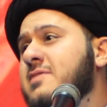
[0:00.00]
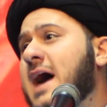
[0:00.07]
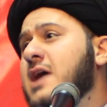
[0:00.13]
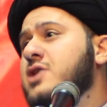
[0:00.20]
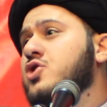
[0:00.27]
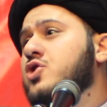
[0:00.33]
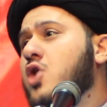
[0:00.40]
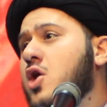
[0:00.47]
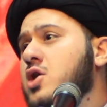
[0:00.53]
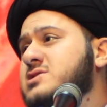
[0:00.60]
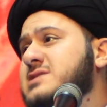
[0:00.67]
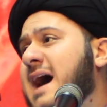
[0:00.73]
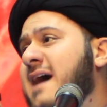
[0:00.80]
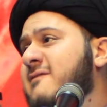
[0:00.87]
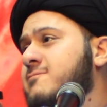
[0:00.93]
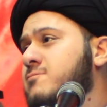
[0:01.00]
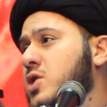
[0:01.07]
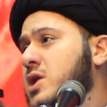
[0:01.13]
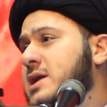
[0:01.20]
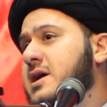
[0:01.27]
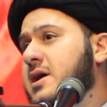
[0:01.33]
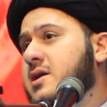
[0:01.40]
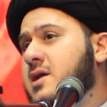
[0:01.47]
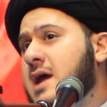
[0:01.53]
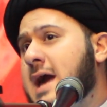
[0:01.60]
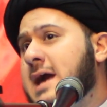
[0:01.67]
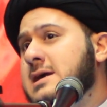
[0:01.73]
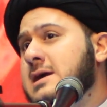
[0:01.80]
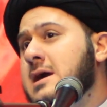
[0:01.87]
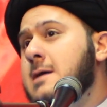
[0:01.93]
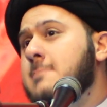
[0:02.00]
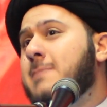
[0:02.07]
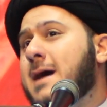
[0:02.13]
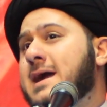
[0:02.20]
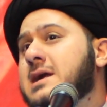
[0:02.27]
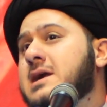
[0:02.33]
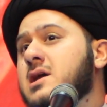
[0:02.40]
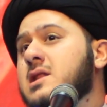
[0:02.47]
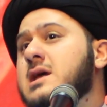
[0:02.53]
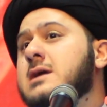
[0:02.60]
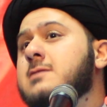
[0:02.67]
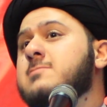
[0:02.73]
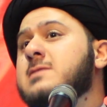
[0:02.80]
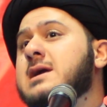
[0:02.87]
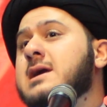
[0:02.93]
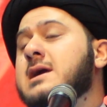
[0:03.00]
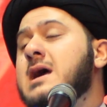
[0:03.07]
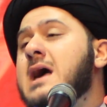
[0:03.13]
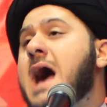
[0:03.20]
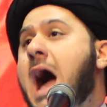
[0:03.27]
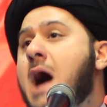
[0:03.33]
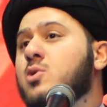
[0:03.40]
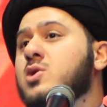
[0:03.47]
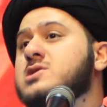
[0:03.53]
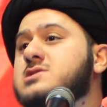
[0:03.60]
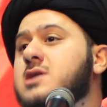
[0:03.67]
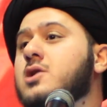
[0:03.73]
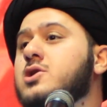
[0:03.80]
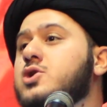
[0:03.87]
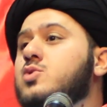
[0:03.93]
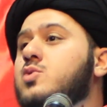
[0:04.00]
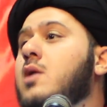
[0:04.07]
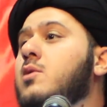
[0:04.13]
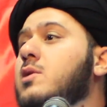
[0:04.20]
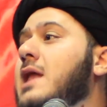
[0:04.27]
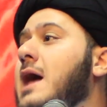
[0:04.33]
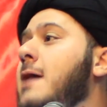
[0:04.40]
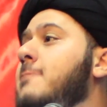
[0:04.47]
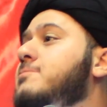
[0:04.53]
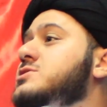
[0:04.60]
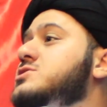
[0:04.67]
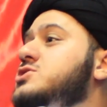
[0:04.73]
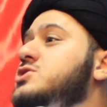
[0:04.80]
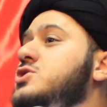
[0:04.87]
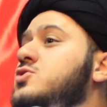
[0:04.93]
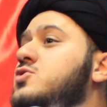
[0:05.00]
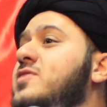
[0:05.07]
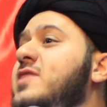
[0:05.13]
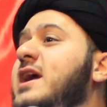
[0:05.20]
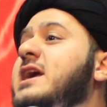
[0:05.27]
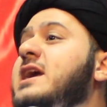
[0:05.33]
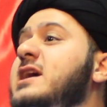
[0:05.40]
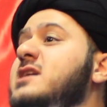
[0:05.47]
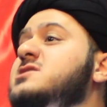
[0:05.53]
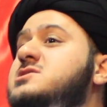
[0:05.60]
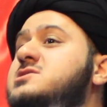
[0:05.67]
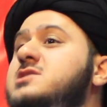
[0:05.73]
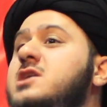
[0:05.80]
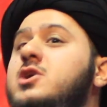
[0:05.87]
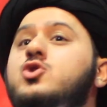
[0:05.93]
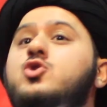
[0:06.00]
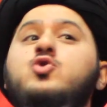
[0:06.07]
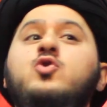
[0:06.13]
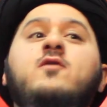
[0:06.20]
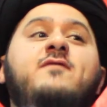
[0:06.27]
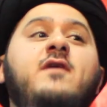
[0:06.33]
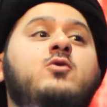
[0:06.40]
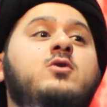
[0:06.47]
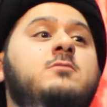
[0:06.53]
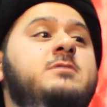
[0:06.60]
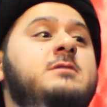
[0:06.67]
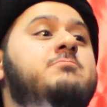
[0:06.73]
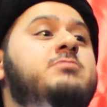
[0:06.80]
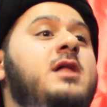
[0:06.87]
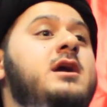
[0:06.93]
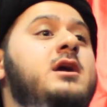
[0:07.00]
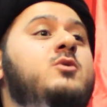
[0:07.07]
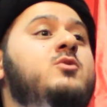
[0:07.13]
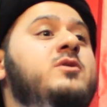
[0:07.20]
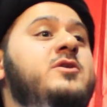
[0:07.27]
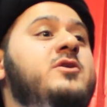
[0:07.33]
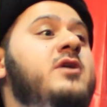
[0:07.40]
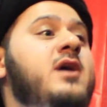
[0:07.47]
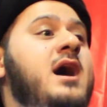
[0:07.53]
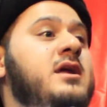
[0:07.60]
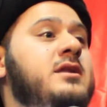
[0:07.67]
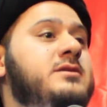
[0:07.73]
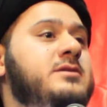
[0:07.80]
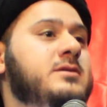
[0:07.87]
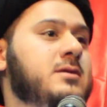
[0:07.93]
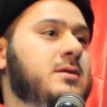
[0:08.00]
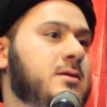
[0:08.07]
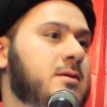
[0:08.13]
that you're going to have mulk al-Ray by killing me? I will tell you what will happen to you. The kids in Kufa will be playing with your head.